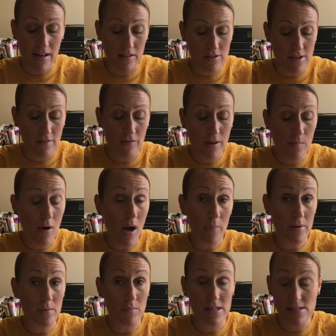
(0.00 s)
I'll definitely pop
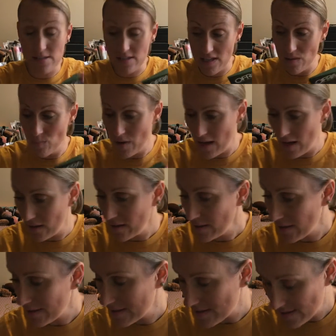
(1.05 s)
it in my Z palette. I
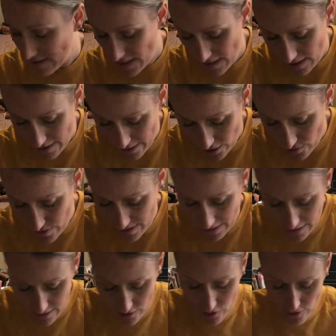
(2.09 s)
can see using
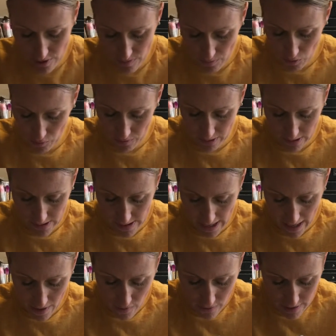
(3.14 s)
it to smoke things
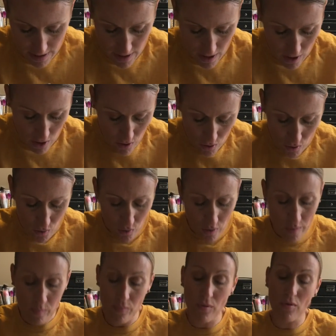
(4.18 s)
out. Ooh, a
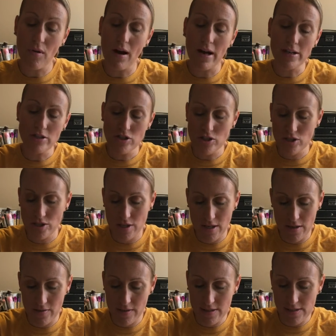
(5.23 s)
brush,
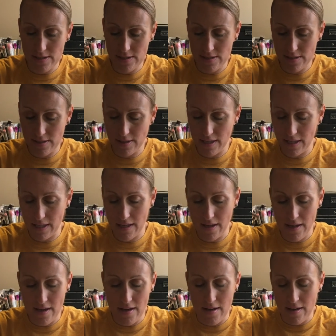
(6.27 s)
and this is the
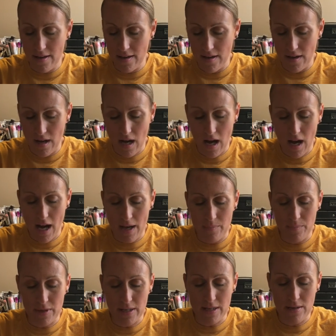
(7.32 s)

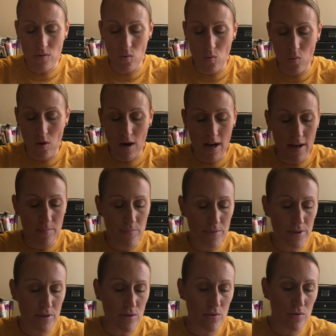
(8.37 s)
IBY
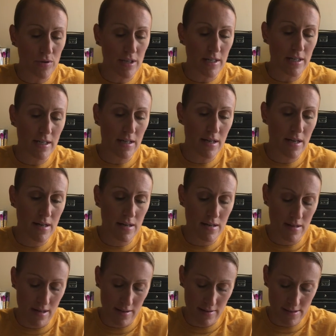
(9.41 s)
Beauty,
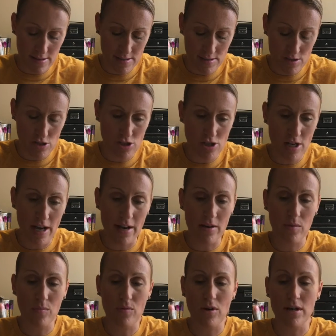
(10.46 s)
and this is a shadow
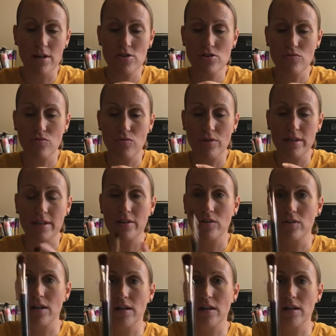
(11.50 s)
brush, really good.